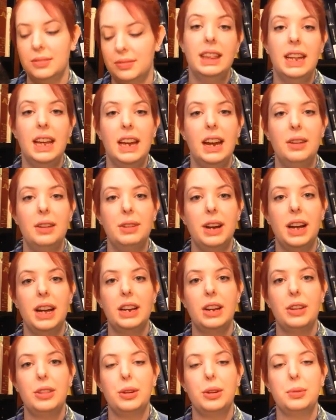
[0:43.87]
Then I
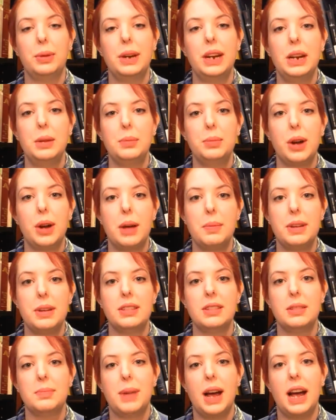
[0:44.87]
read The Reading
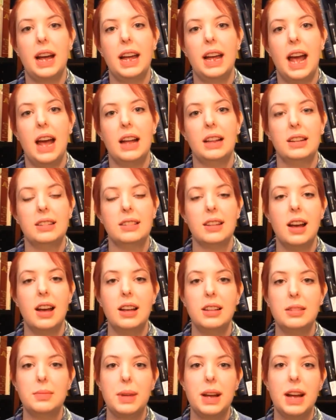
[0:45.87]
Promise by Alice
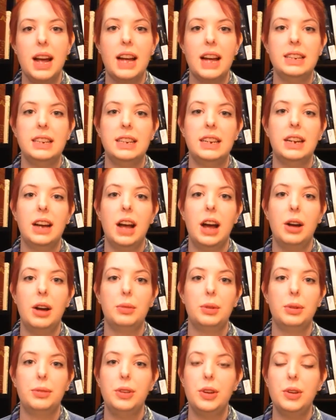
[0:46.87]
Ozma. I did a
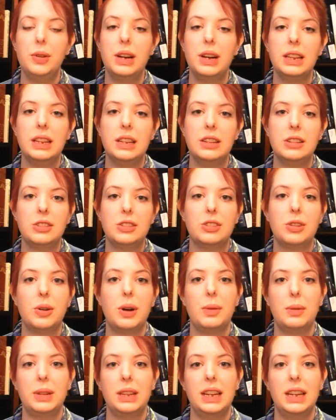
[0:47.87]
review on this, so I
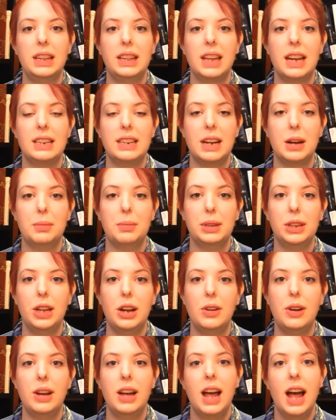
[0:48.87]
will link that down
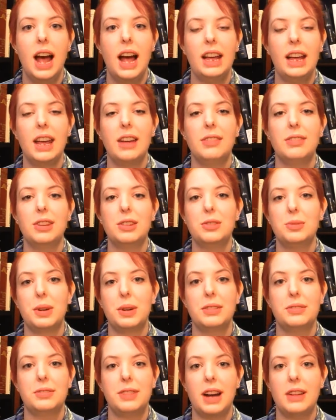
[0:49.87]
below. I gave this
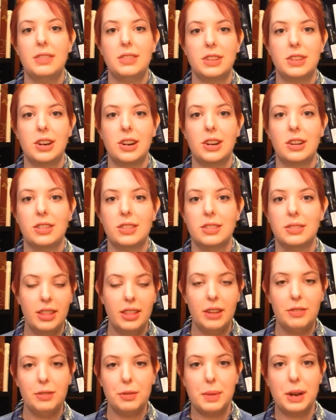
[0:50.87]
one five stars.
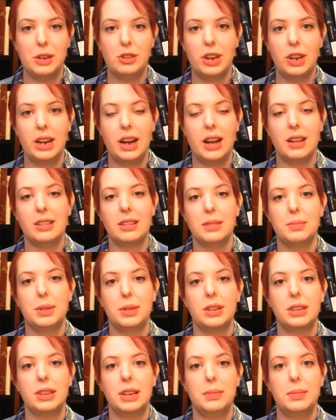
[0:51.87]
Then for my Jane Austen
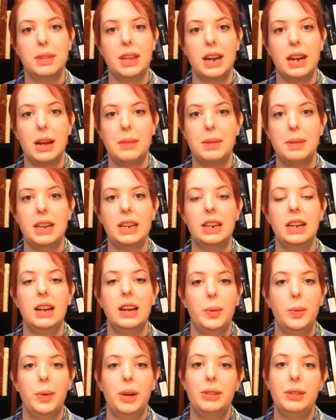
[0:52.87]
book club that I'm in,
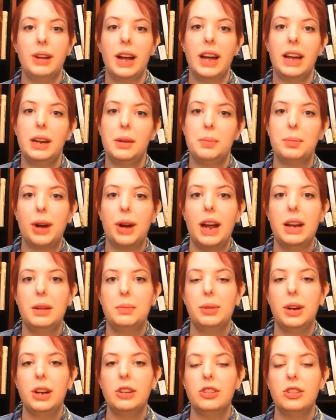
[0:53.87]
we read Pride and
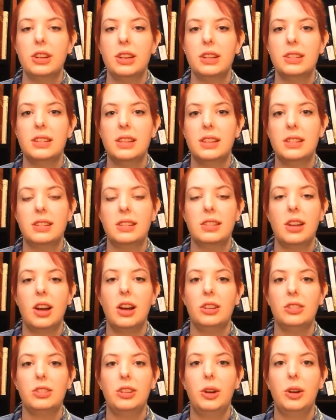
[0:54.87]
Prejudice. This is
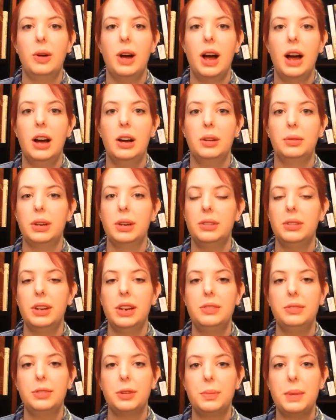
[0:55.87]
also a
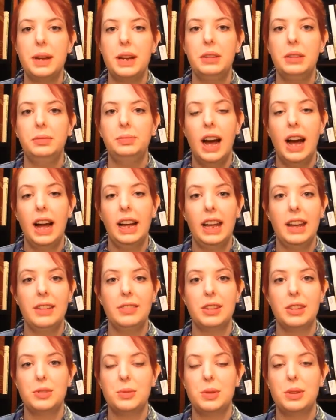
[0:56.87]
reread for me. I gave
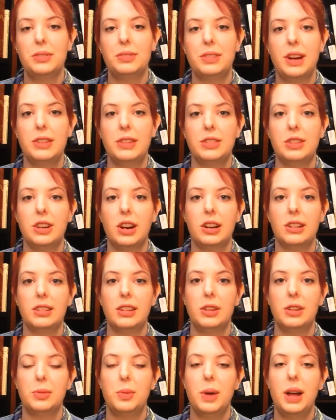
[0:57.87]
this one five stars
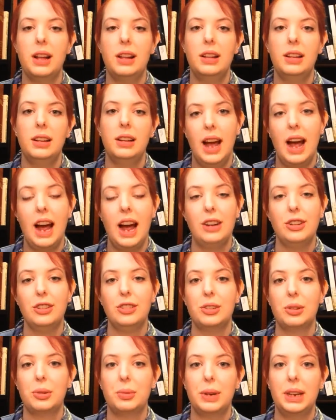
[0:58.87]
as well. I
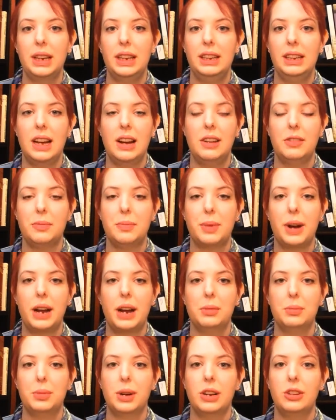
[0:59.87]
just really love Pride
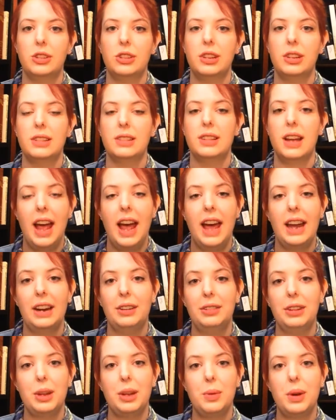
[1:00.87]
and Prejudice, and I
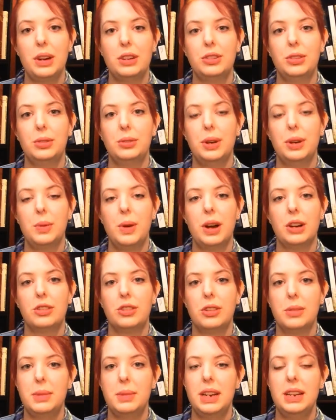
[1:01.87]
really want to
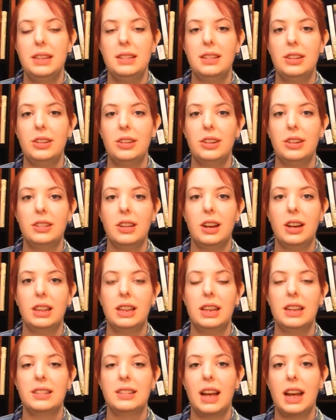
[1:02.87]
rewatch the miniseries on
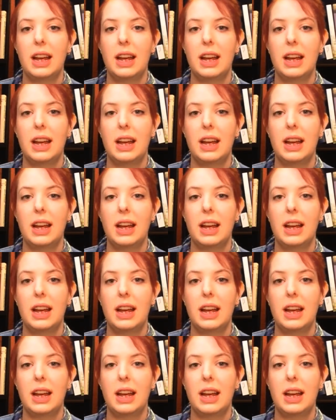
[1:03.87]
this.